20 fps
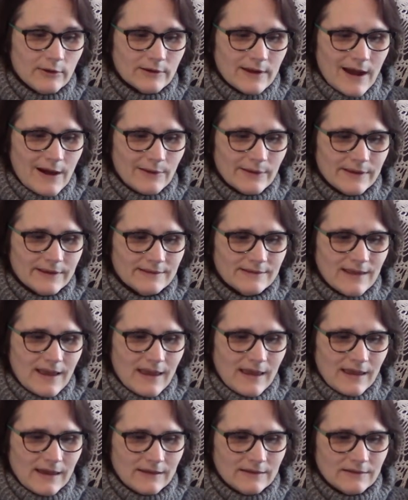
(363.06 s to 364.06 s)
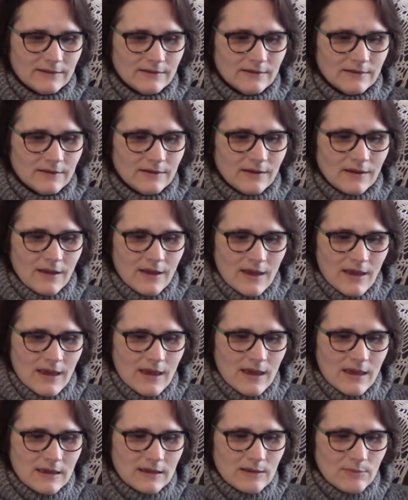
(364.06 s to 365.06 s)
out his hand.
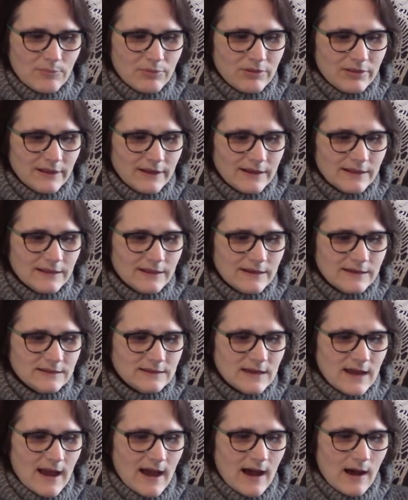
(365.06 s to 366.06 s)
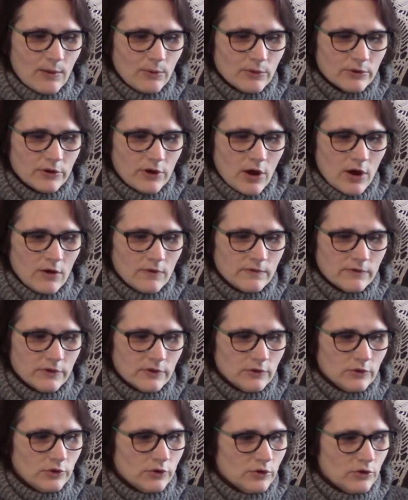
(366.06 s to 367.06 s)
He completely towered over the
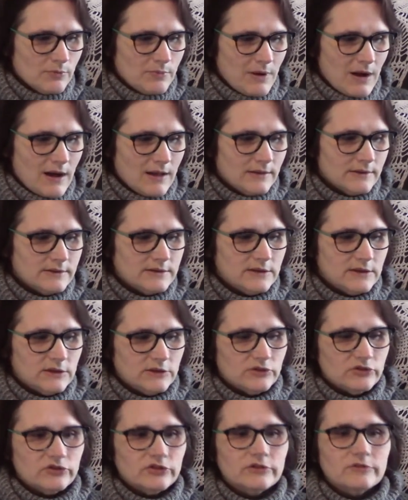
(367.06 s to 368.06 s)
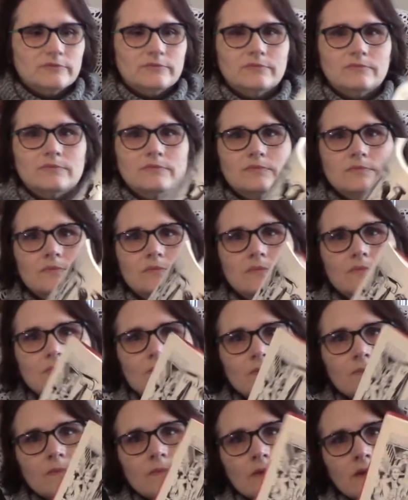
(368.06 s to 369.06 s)
little politician.
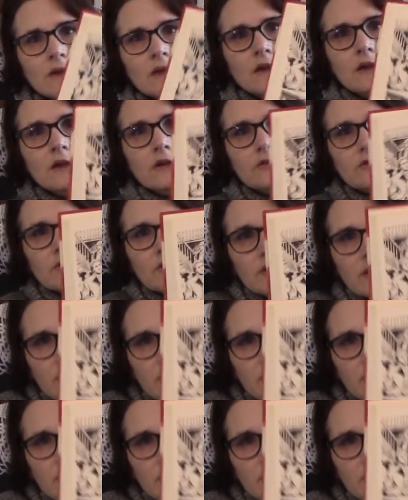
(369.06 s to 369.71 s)
Here's an